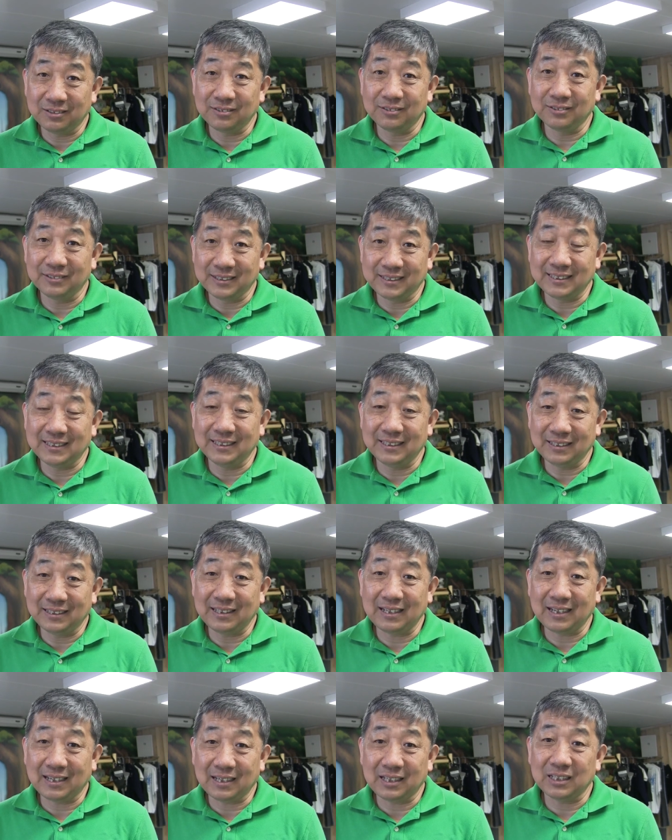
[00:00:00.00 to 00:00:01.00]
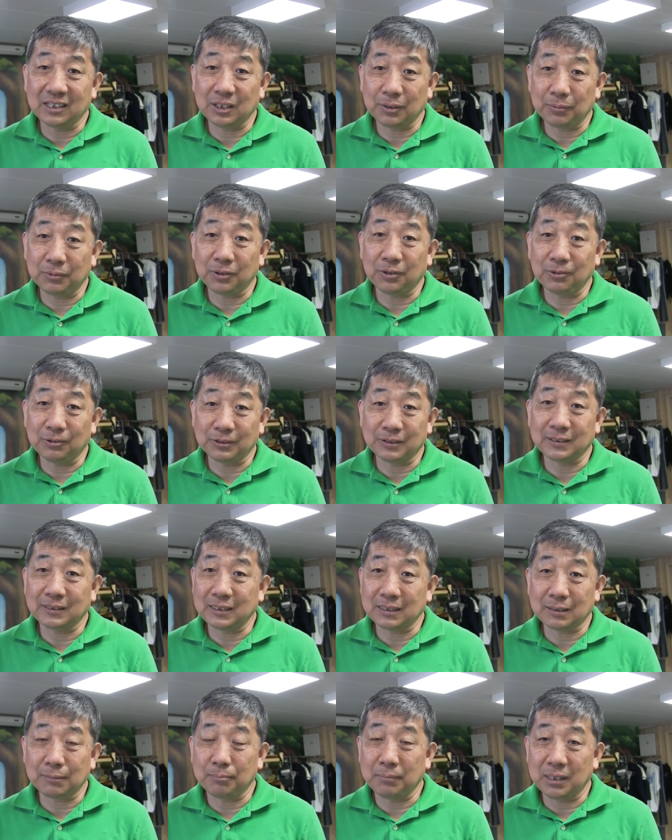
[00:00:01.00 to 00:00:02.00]
to see that kind of those
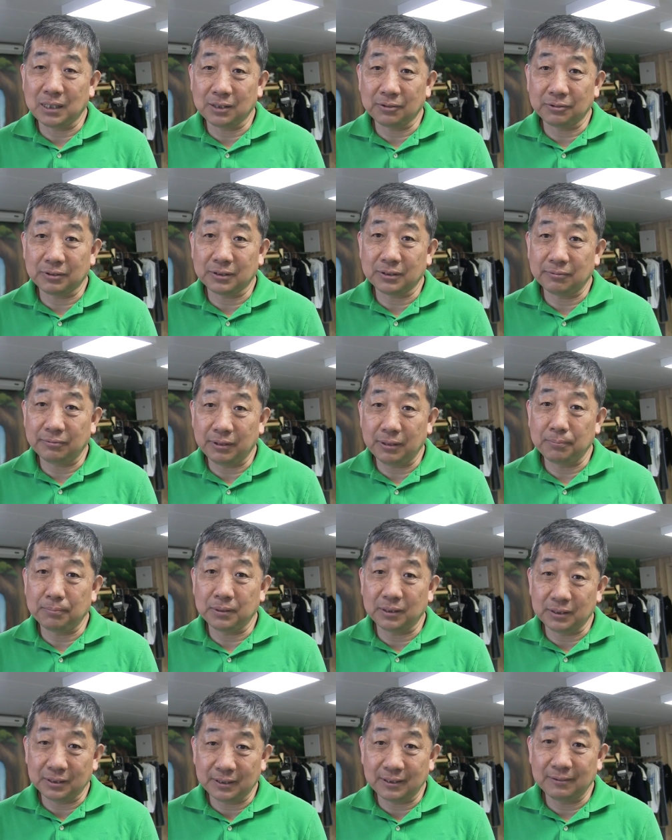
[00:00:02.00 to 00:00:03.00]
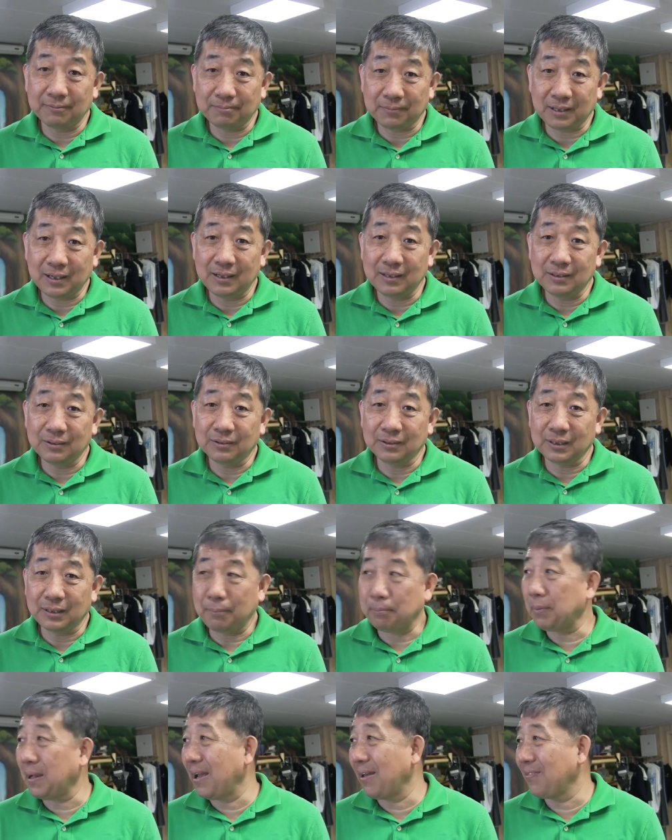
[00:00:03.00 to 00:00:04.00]
just migratory birds. Okay, on the
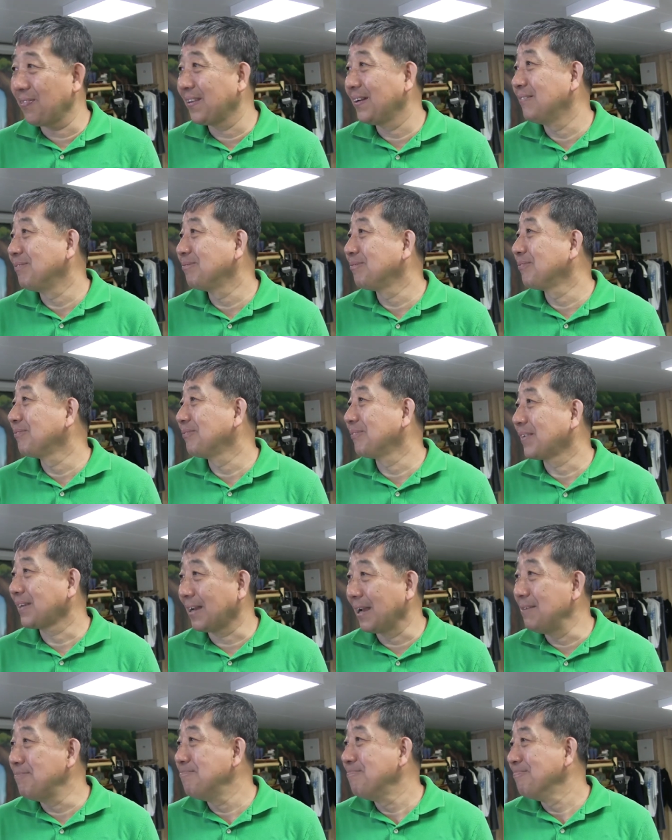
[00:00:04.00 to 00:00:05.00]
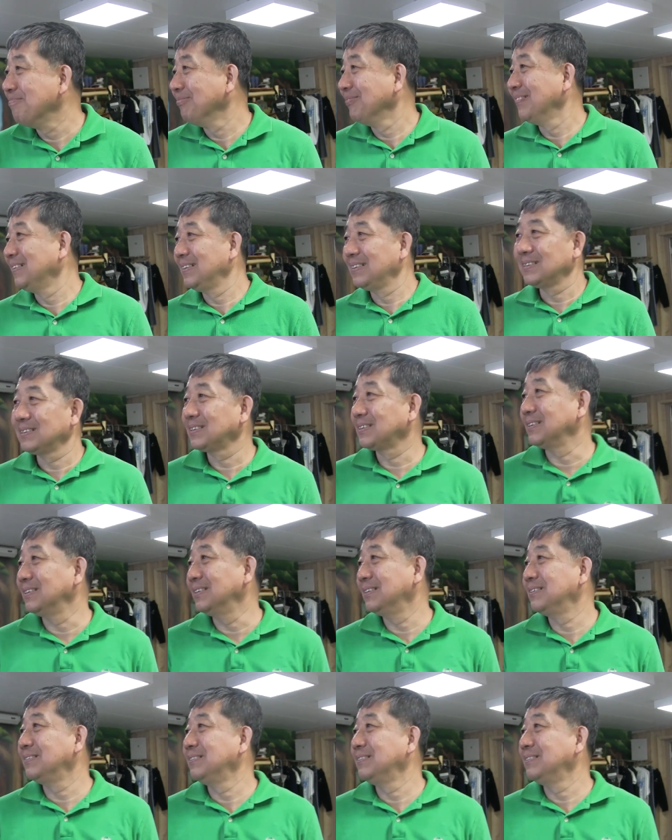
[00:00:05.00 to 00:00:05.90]
okay. path. Okay. okay. So.